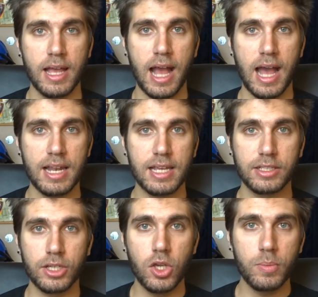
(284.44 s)
And it's
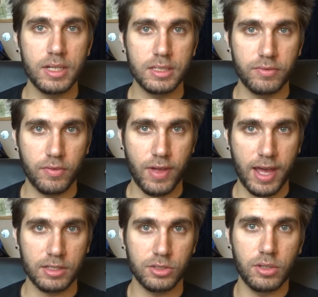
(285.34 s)
a cumulative
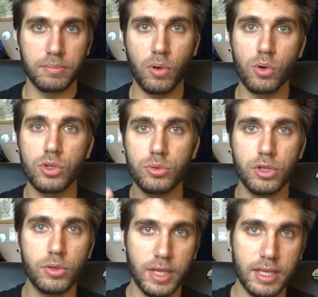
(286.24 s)
effect, so the more you
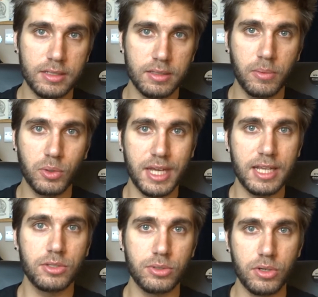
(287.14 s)
do this, the more
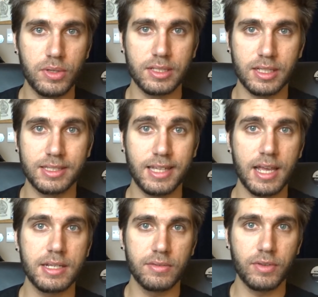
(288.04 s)
days you do this
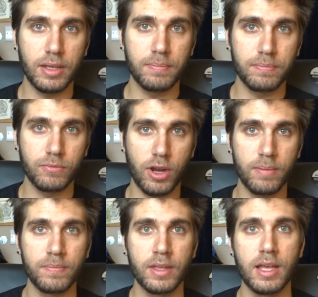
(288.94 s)
consecutively, right,
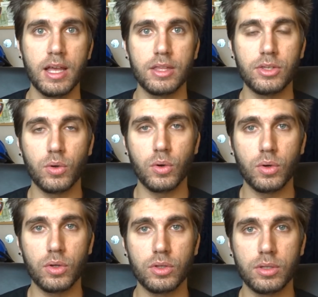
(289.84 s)

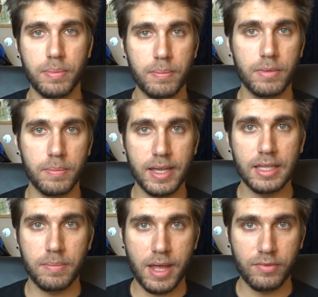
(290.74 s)
the bigger
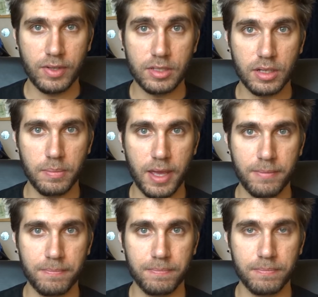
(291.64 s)
the benefits are going to be.
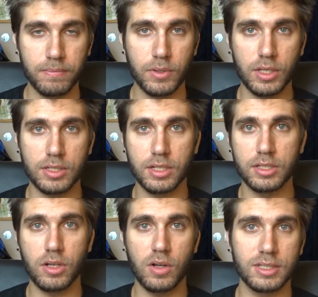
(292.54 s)
It's going to
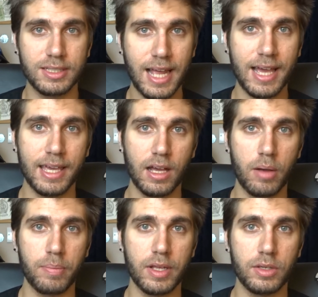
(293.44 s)
start stacking
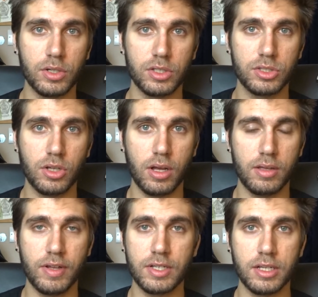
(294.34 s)
up, and you'll get
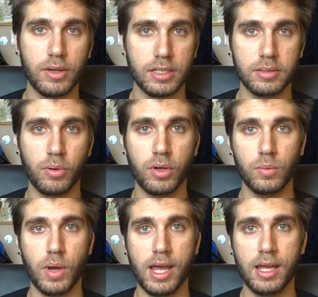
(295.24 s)
to the point
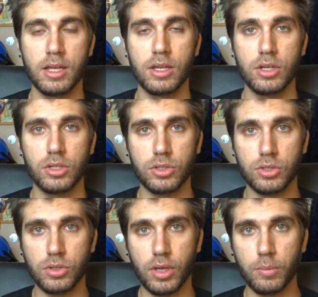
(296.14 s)
where
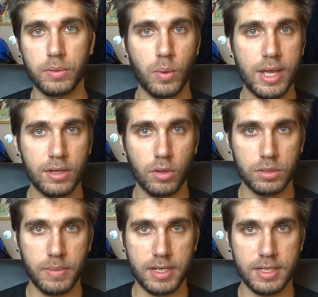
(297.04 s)
it would be weird not
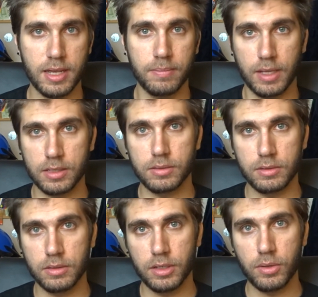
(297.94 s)
to meditate. That's,
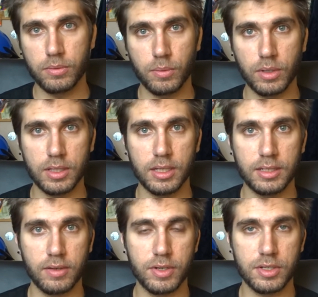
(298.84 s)
you know, one of the
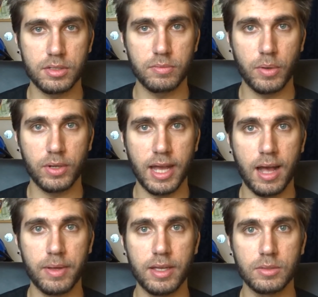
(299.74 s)
definitions of building a
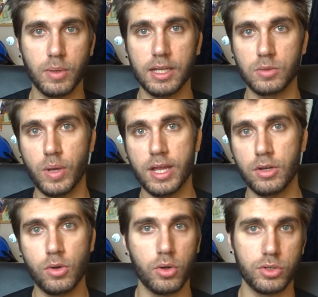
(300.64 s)
habit is when it's weird
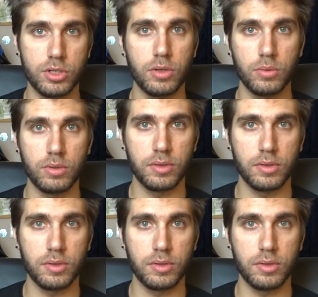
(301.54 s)
not to do the